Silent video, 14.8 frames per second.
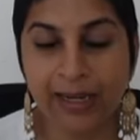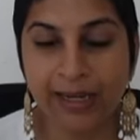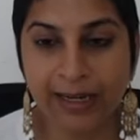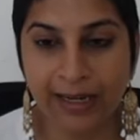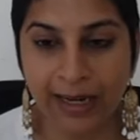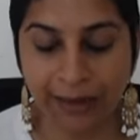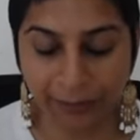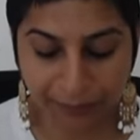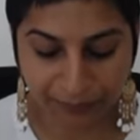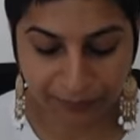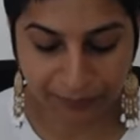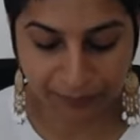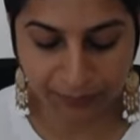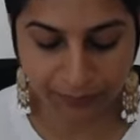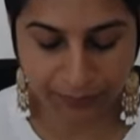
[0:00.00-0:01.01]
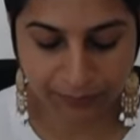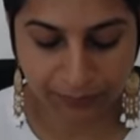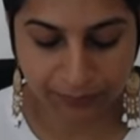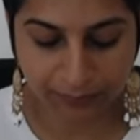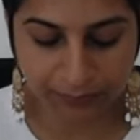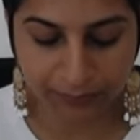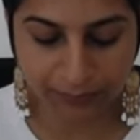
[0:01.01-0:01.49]
Now,
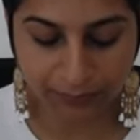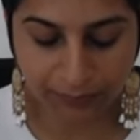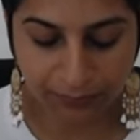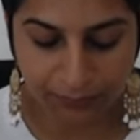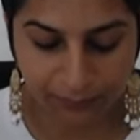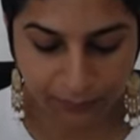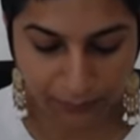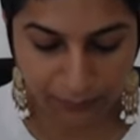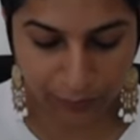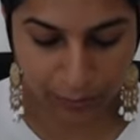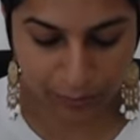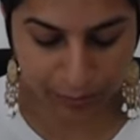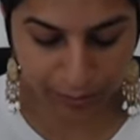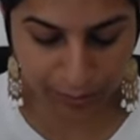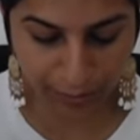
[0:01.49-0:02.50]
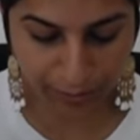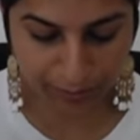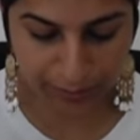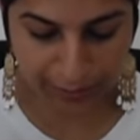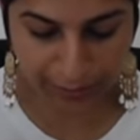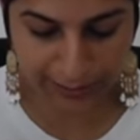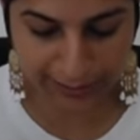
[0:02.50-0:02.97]
so we talked
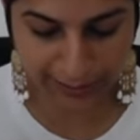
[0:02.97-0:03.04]
about this